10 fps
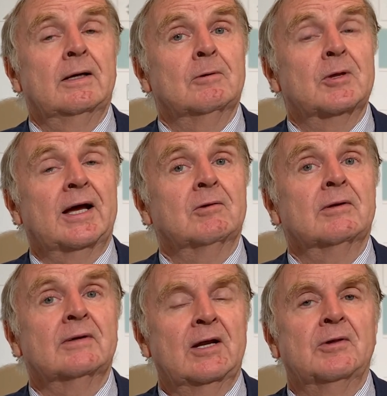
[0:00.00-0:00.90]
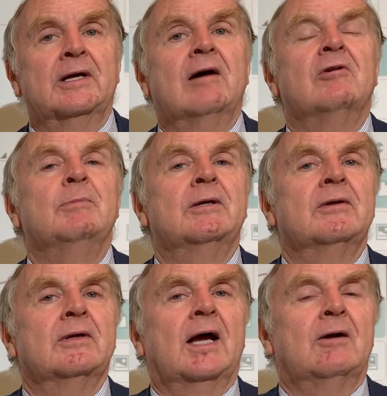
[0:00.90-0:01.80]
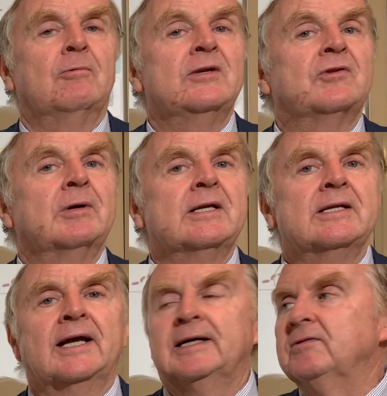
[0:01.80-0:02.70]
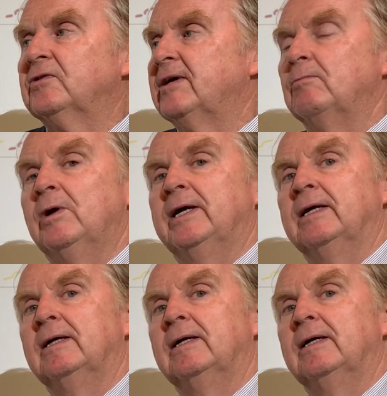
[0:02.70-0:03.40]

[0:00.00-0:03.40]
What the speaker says: without the government restricting that in some way.